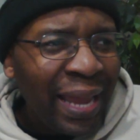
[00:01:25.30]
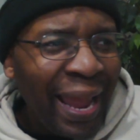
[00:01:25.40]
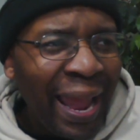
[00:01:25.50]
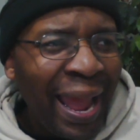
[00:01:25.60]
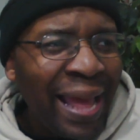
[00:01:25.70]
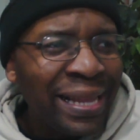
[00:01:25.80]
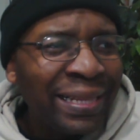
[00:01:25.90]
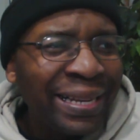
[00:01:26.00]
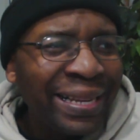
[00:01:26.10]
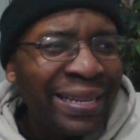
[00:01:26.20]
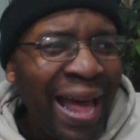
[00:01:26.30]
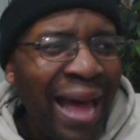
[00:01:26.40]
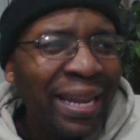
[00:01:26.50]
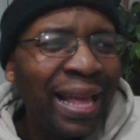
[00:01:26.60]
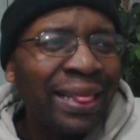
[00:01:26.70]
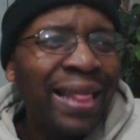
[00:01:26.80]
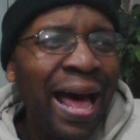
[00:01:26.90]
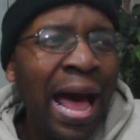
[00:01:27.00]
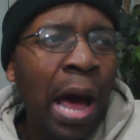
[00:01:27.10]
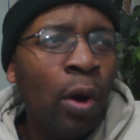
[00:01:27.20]
and not
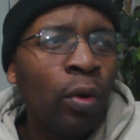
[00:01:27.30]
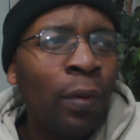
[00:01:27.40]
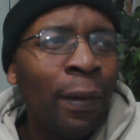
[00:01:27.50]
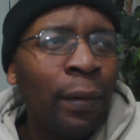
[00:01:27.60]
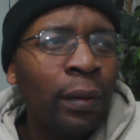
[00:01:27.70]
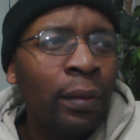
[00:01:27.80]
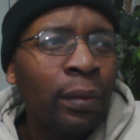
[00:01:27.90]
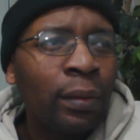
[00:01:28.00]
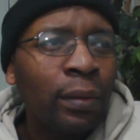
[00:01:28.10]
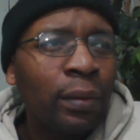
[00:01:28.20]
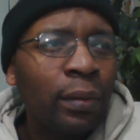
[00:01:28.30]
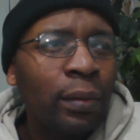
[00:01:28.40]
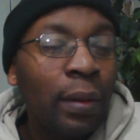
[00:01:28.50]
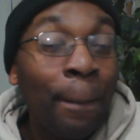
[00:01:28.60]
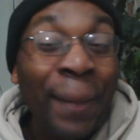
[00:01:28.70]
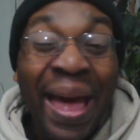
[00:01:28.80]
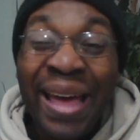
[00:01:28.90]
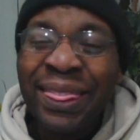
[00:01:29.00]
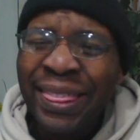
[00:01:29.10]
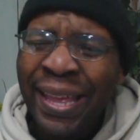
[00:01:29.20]
allow
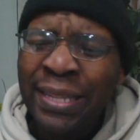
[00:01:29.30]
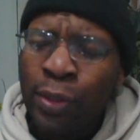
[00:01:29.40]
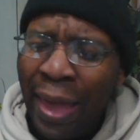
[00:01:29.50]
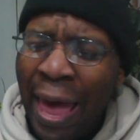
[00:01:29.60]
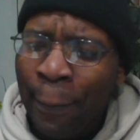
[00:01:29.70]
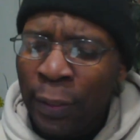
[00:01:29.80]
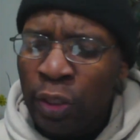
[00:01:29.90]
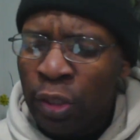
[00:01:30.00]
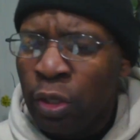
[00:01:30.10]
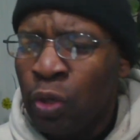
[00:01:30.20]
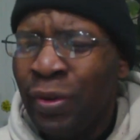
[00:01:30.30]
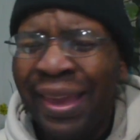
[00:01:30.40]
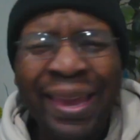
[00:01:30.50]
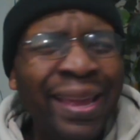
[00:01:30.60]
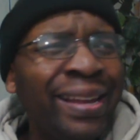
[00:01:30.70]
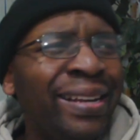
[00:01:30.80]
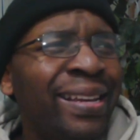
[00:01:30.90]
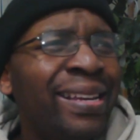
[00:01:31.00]
bad things to happen to you. And